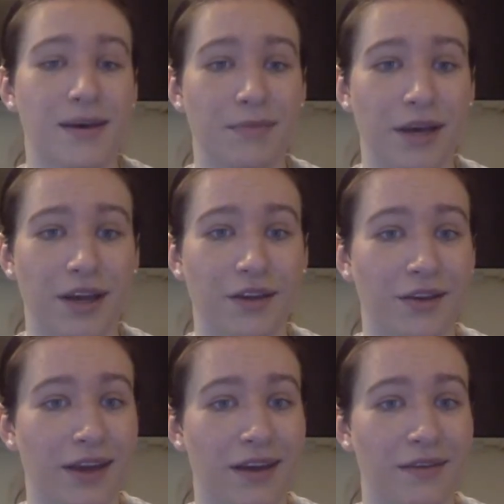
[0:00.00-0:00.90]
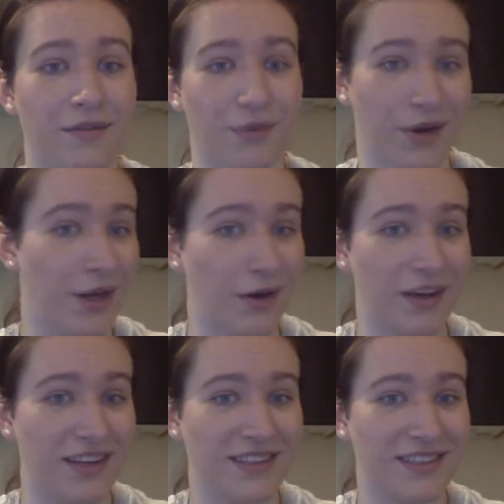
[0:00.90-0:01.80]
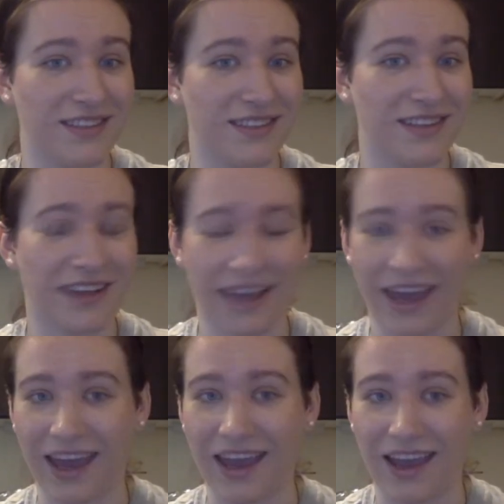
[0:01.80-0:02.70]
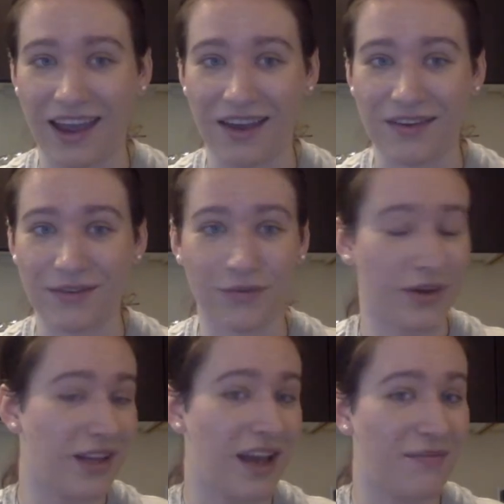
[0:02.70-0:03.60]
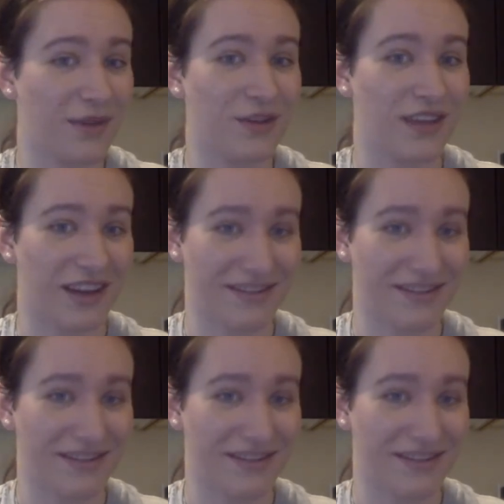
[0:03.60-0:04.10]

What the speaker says: but you get free donuts and free live music